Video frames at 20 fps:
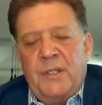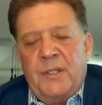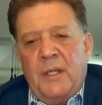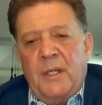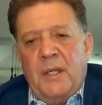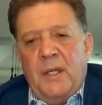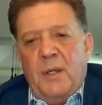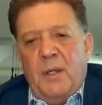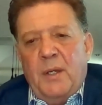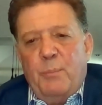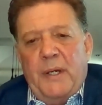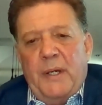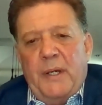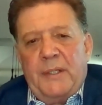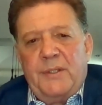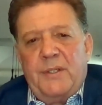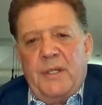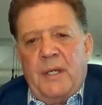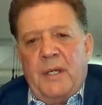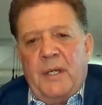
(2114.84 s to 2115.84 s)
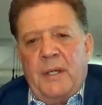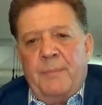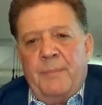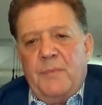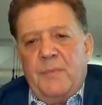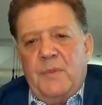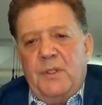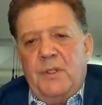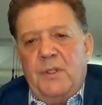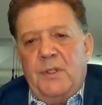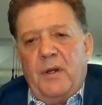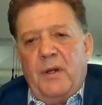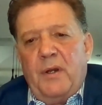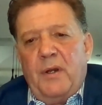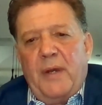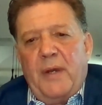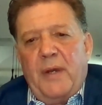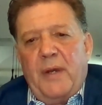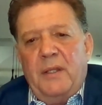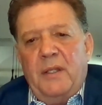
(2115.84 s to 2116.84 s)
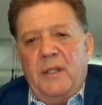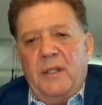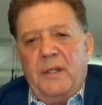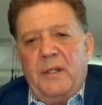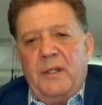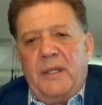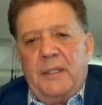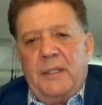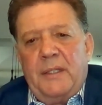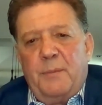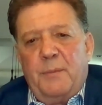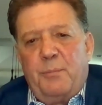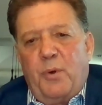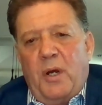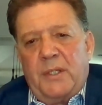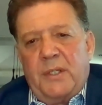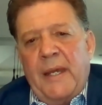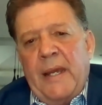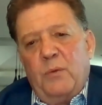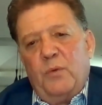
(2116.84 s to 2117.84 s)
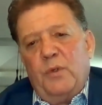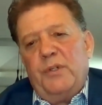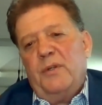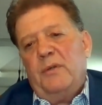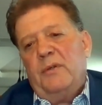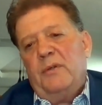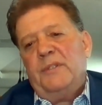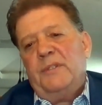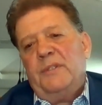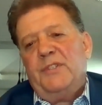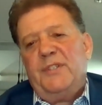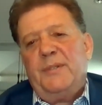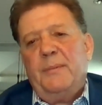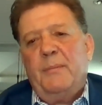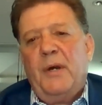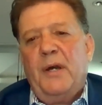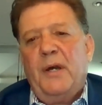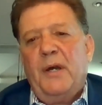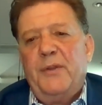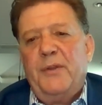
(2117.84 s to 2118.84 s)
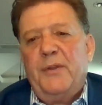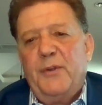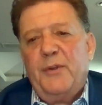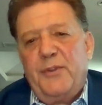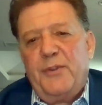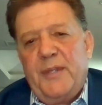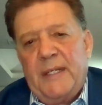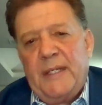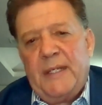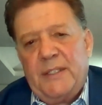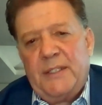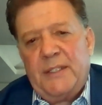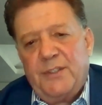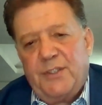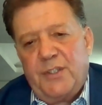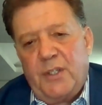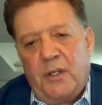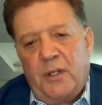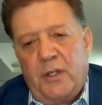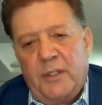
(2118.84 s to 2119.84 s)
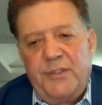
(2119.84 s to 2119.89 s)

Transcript: But um, you know, if I look at the project layout, we're doing some other things also.